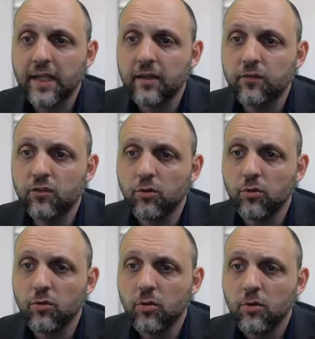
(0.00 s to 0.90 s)
gives
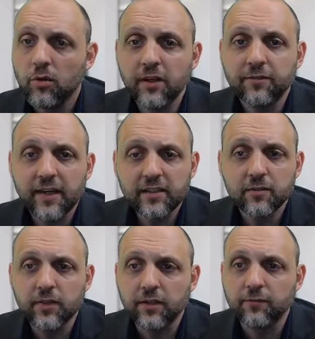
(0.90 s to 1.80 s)
you
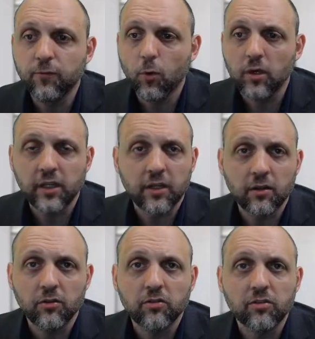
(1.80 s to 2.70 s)
effectively 4
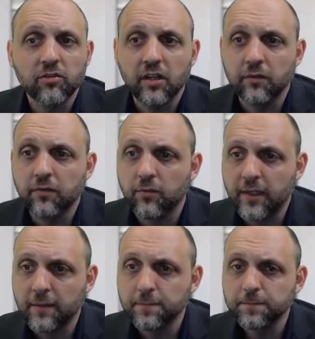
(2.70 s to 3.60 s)
years instead of
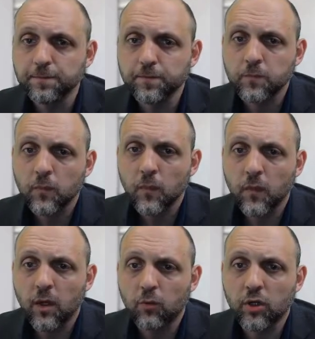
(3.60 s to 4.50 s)
3,
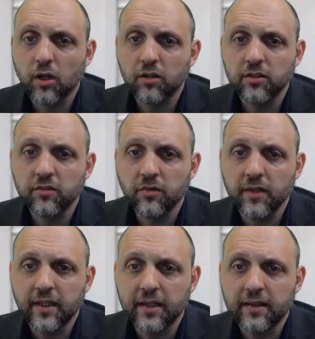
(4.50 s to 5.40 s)
regardless of the
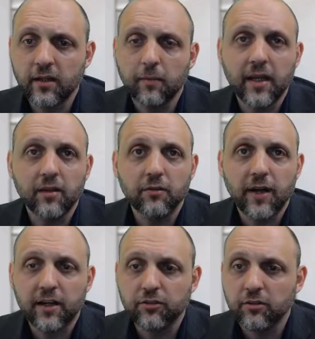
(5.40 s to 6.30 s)
date they're
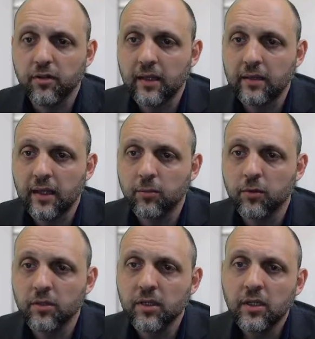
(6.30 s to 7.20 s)
manufactured and
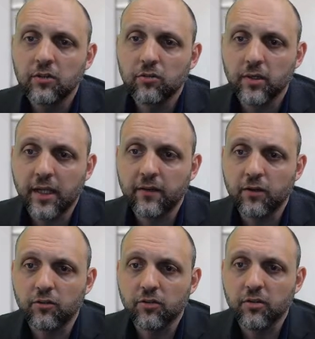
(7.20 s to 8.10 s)
labeled. So again,
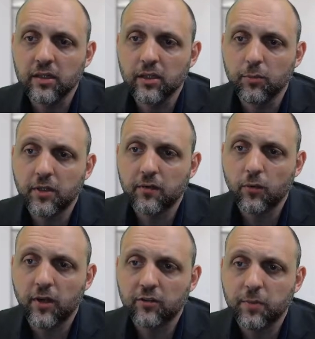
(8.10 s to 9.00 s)
there's a little bit of a
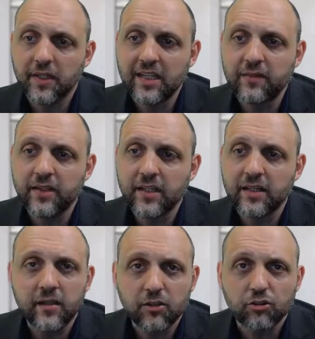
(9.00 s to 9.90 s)
respite, even in
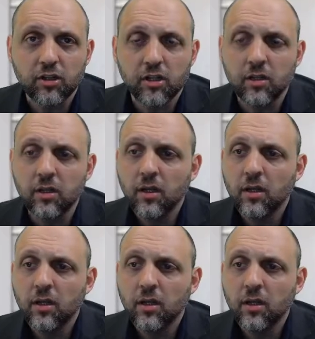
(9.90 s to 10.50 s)
addition